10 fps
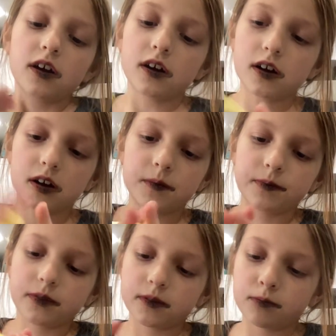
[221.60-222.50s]
Um,
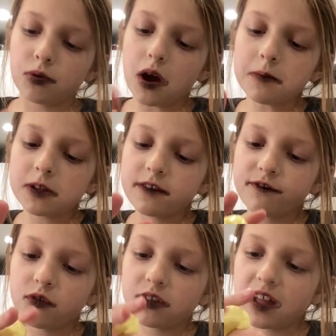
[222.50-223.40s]
probably
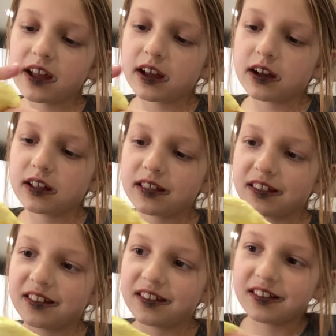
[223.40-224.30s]
for like
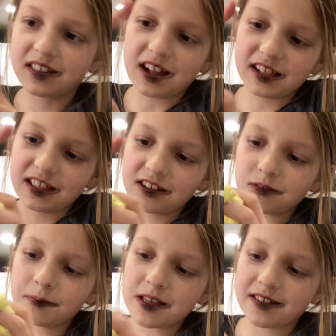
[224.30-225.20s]
this, a little
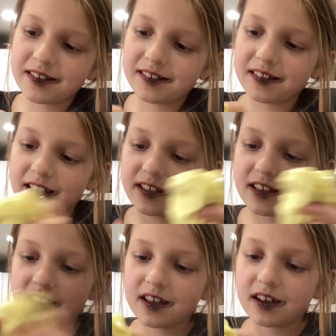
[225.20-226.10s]
bit
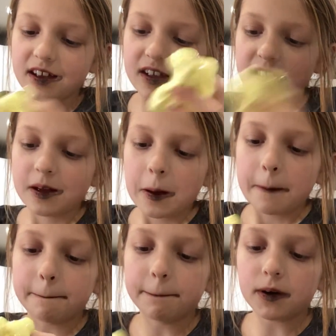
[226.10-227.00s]
sticky,
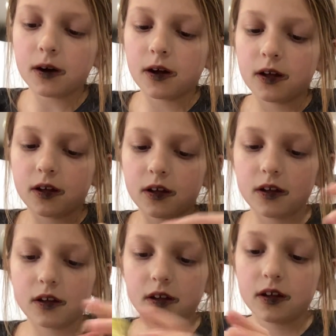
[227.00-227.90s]
but
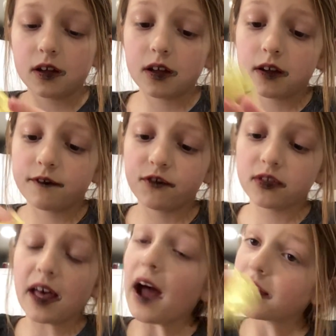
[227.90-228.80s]
for
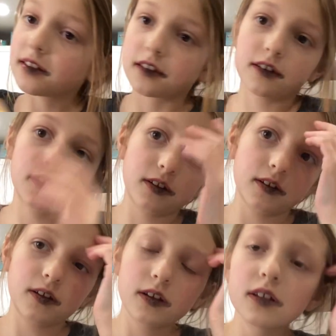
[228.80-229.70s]
that, it's good.
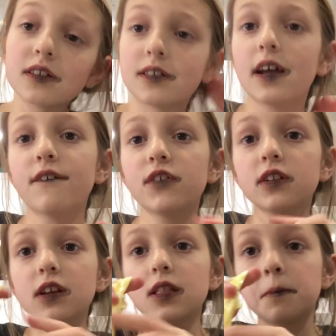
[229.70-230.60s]

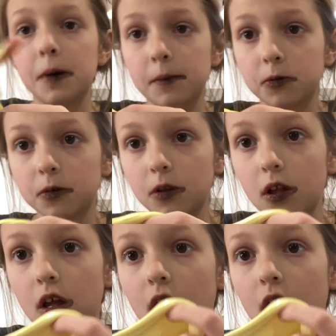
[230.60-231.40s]
Definitely the bubble.